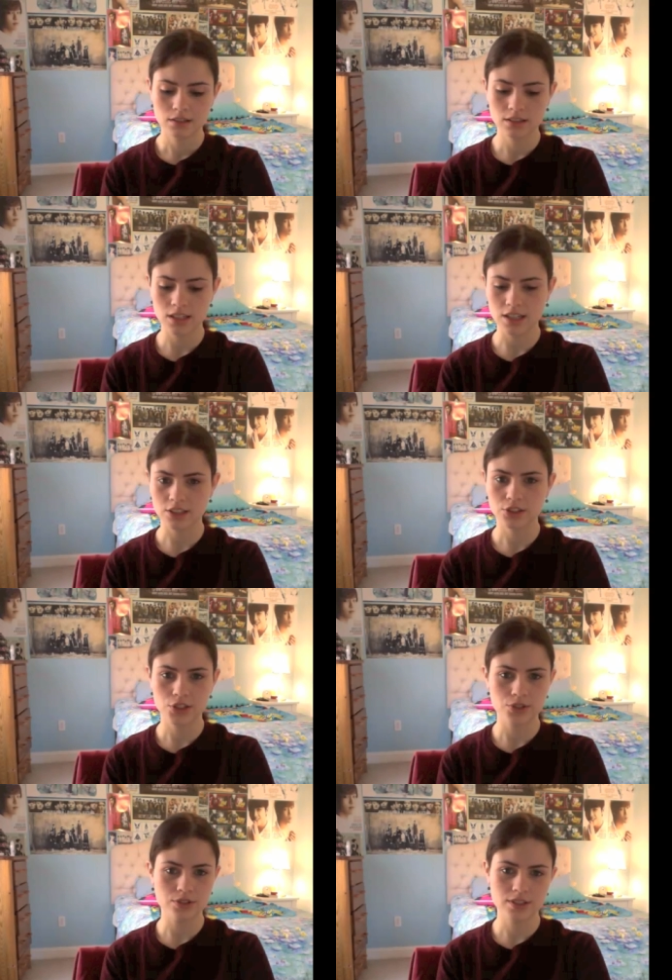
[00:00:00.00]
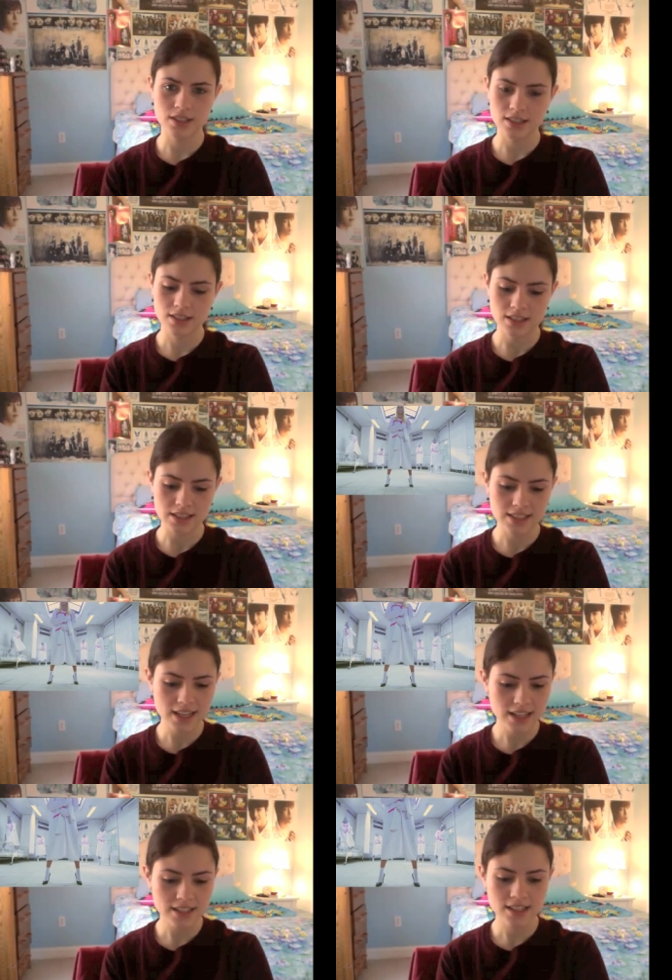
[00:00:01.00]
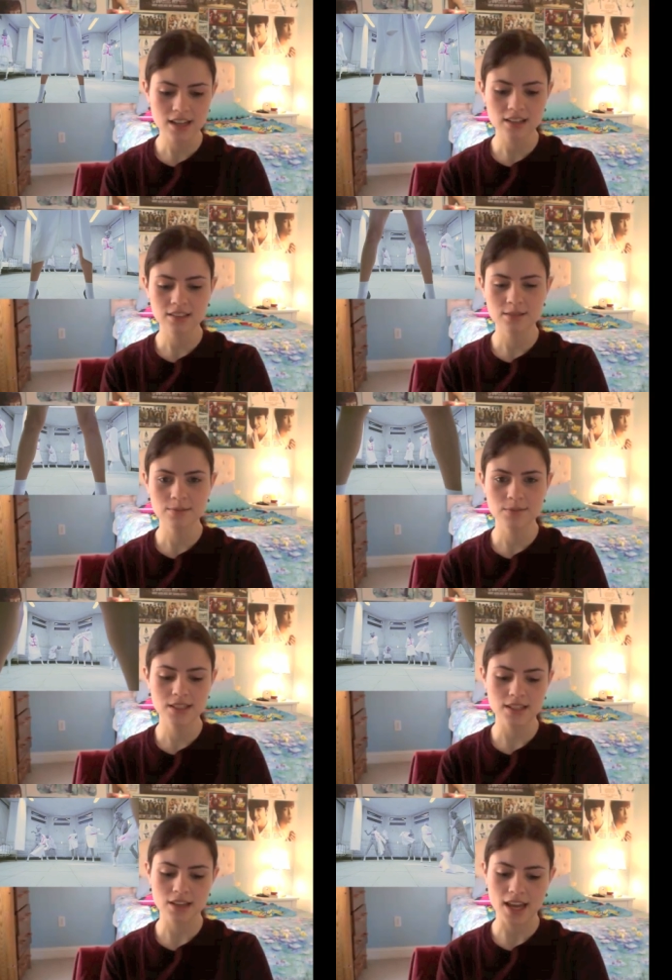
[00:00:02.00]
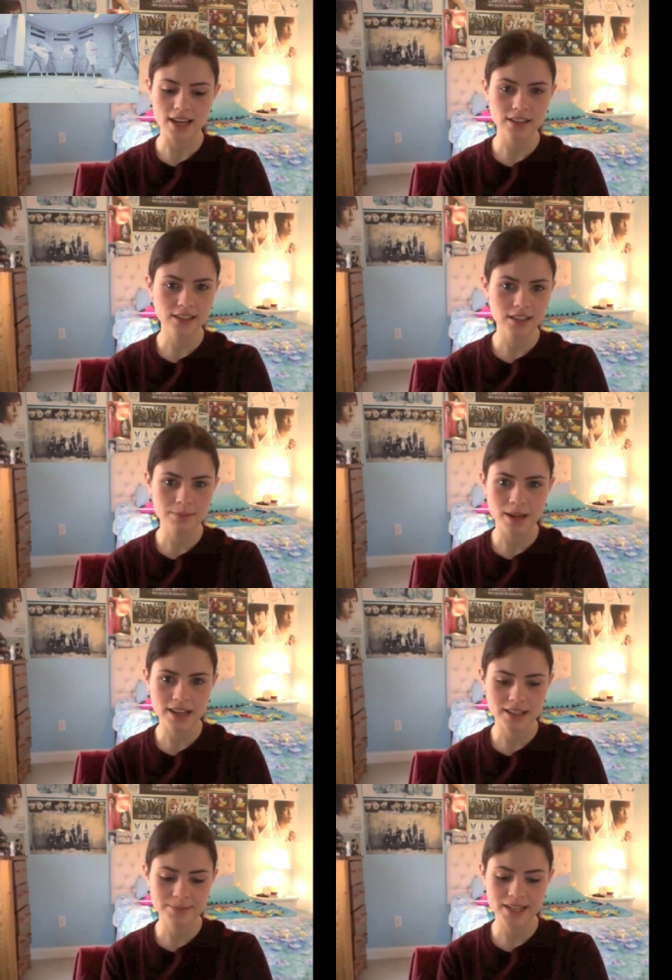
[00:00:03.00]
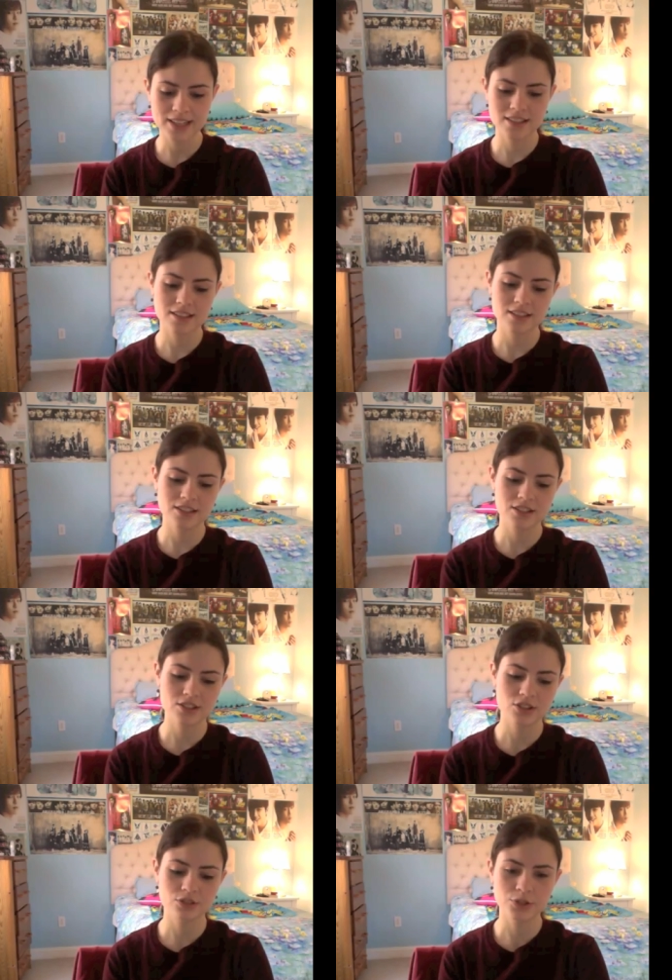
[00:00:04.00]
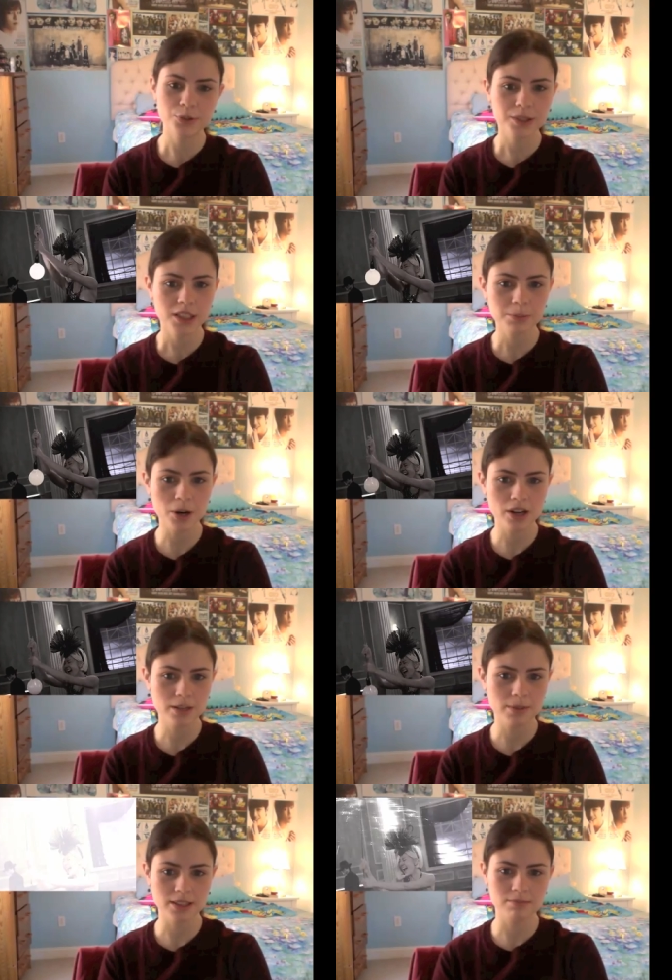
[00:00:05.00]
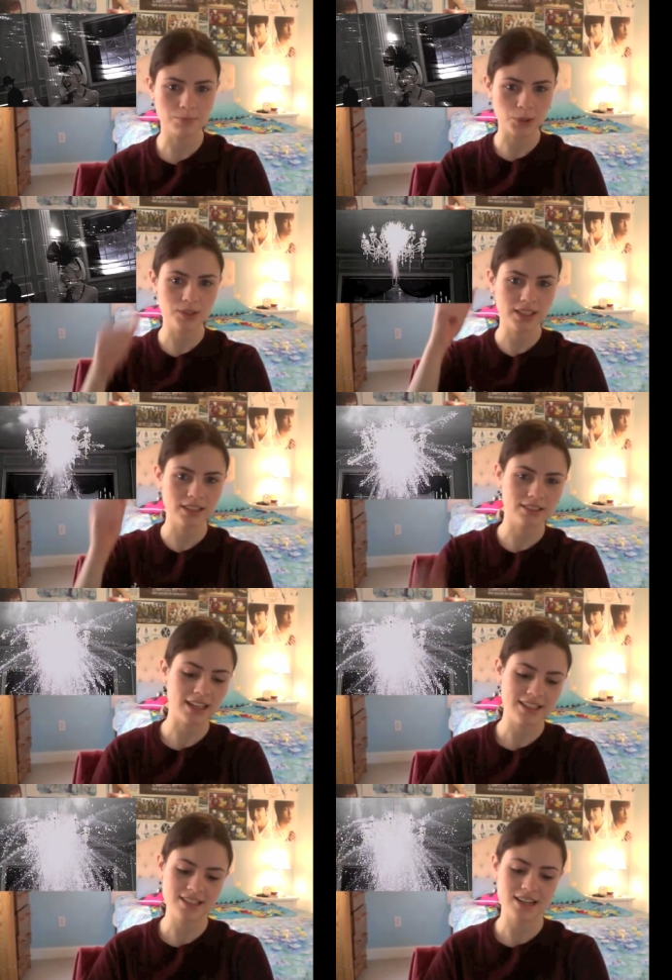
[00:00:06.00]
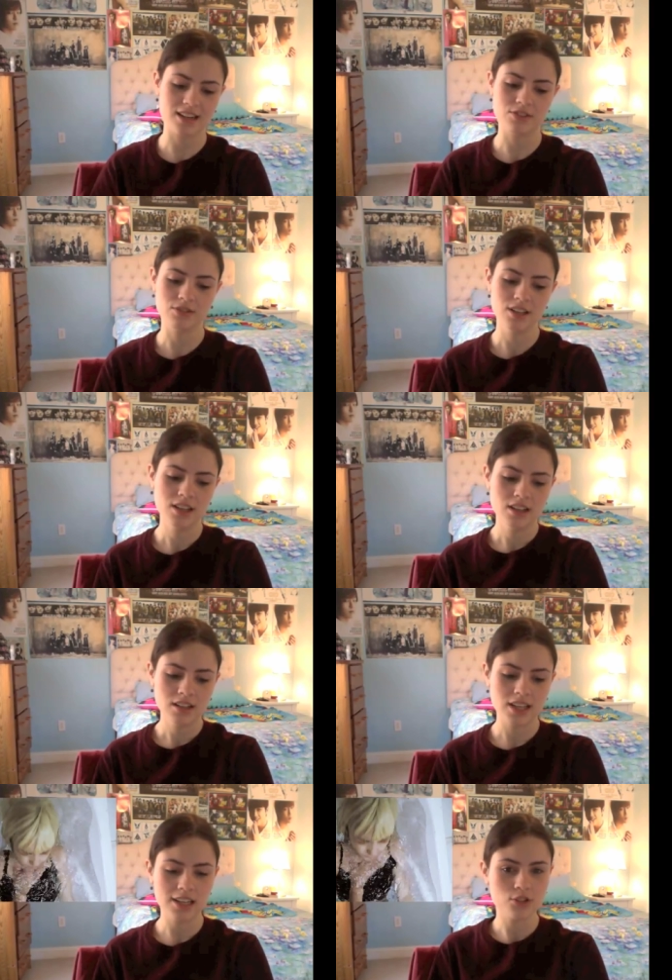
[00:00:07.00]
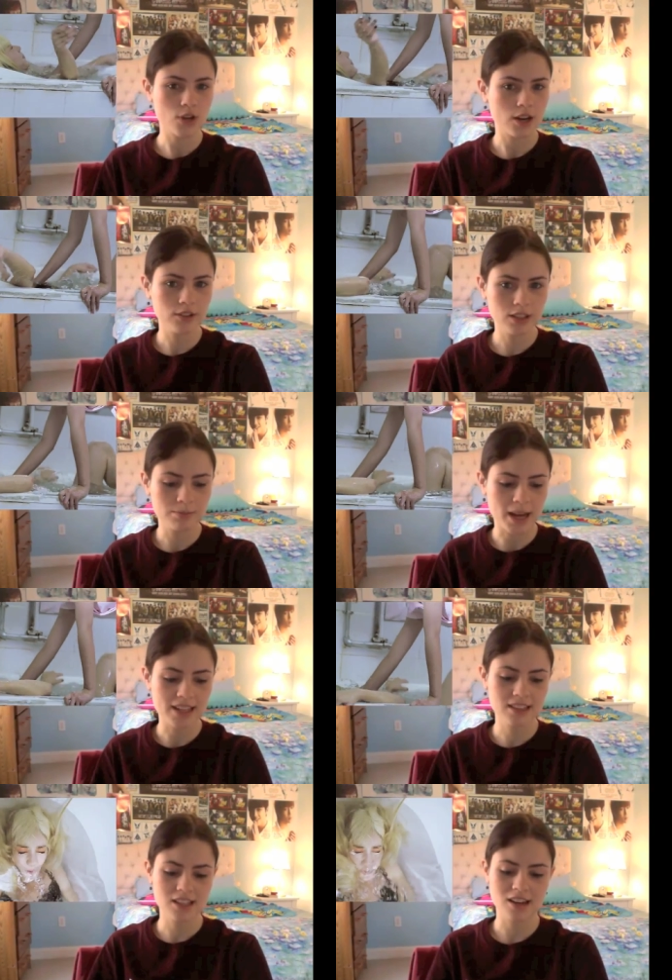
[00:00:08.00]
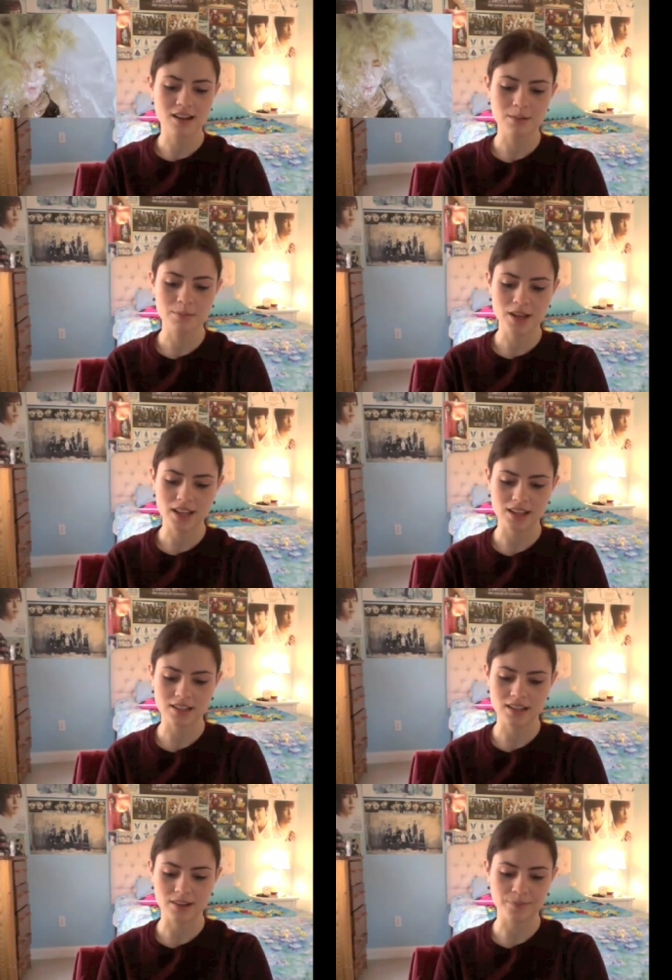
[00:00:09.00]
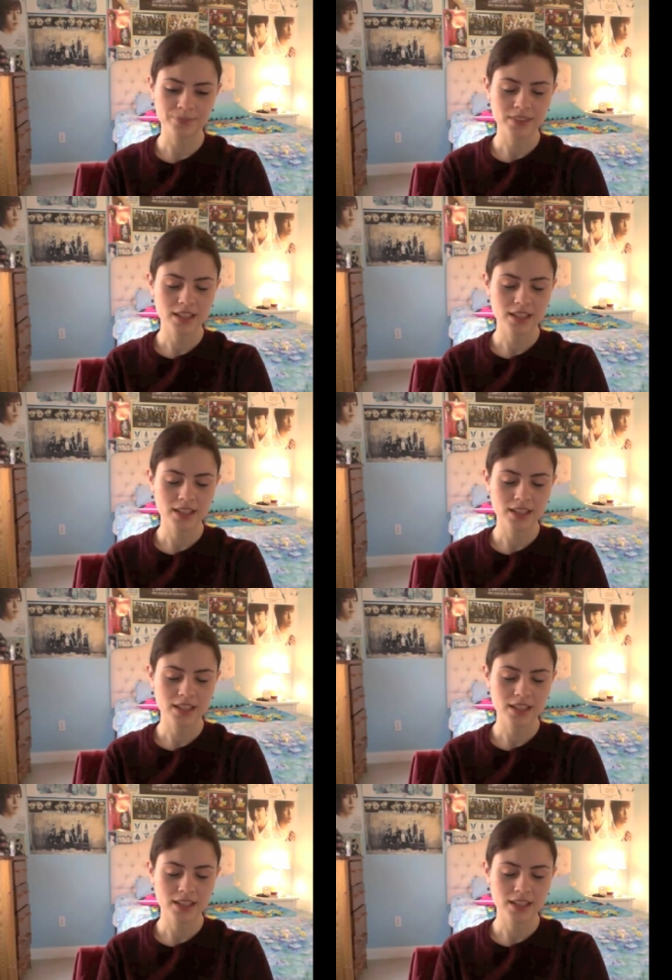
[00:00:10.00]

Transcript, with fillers: it includes insane asylums, alien backup dancers, her ruining a party by pulling the light down, getting drowned in a bathtub, and um,